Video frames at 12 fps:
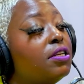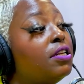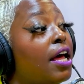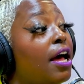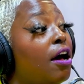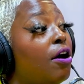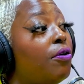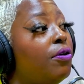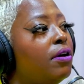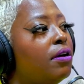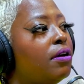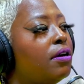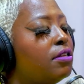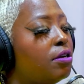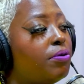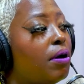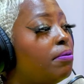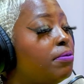then now
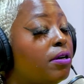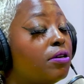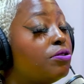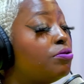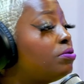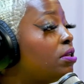they're probably going